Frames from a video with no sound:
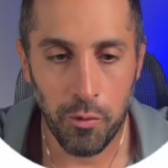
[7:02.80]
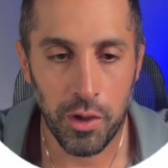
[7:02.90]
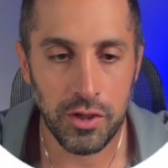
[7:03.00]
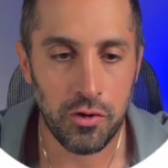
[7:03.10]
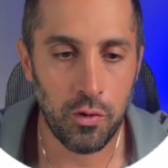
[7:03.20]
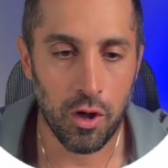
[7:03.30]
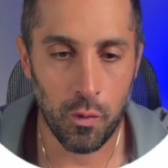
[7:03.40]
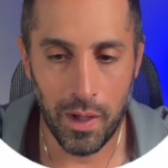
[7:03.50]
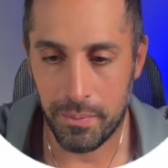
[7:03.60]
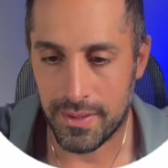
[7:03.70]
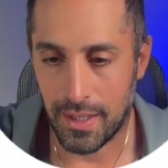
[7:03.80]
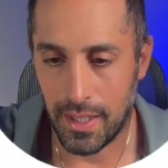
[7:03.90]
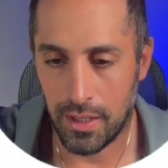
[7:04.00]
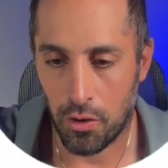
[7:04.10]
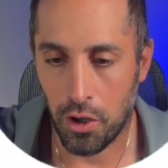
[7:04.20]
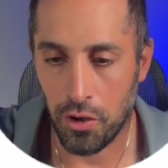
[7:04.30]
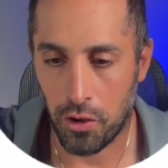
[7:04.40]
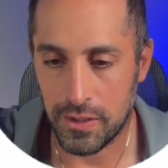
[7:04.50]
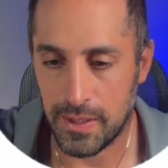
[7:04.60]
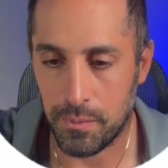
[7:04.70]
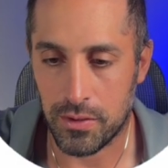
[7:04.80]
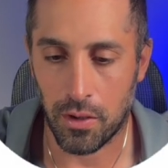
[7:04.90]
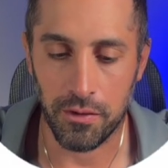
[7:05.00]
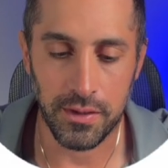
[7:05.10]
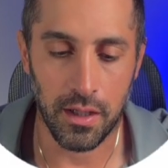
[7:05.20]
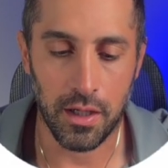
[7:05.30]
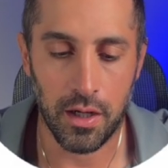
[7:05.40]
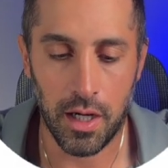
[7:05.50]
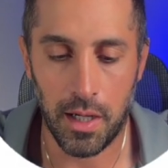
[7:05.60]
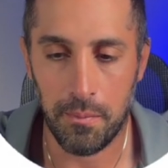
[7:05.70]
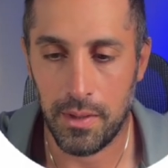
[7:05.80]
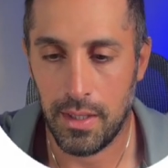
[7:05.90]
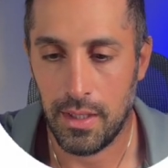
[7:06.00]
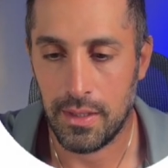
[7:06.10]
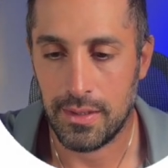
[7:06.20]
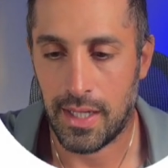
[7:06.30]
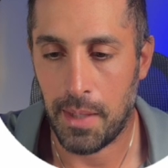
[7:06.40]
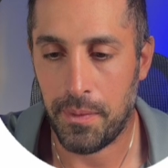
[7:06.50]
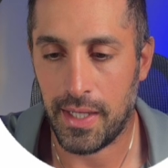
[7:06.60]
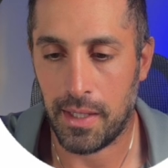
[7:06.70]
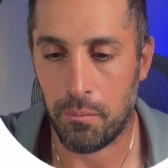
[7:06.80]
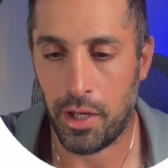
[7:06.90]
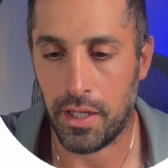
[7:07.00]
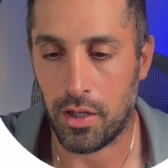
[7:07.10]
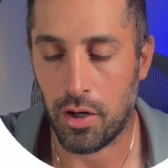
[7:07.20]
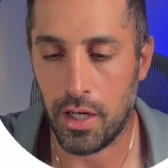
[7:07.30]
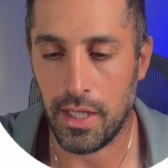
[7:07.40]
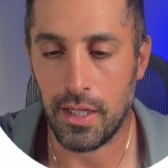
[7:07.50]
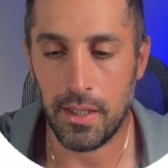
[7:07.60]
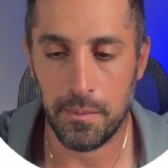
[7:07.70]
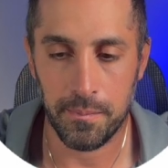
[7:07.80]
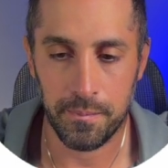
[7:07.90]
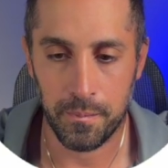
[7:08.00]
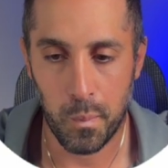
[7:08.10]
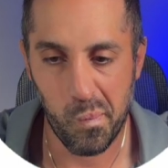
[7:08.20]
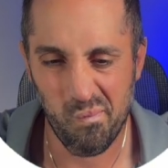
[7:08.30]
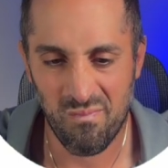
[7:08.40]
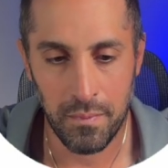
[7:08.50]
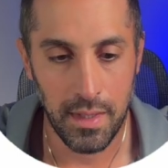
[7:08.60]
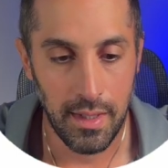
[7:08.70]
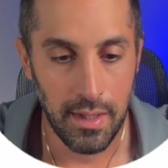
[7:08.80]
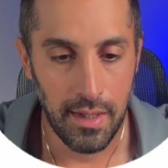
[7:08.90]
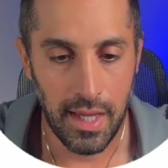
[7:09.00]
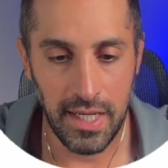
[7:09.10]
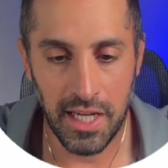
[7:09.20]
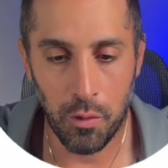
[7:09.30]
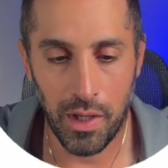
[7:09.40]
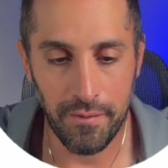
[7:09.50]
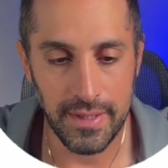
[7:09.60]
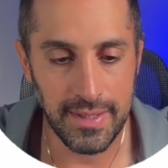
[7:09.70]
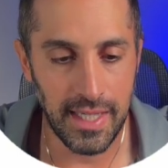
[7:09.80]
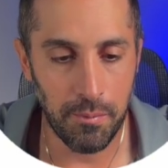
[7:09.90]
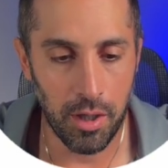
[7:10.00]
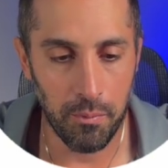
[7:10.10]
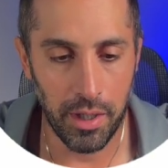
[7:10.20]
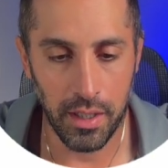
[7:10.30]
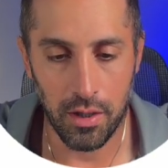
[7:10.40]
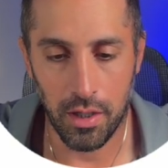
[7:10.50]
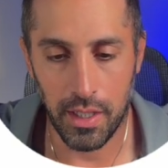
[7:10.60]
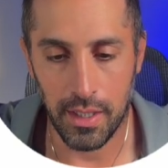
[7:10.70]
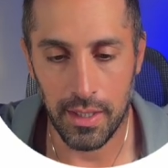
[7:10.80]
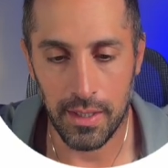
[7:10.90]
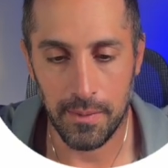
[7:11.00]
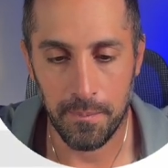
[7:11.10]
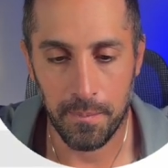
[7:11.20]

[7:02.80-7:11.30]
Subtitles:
going to our website, rlrcpsolvers.com, typing in bradycardia. And here we have a schema on bradycardia.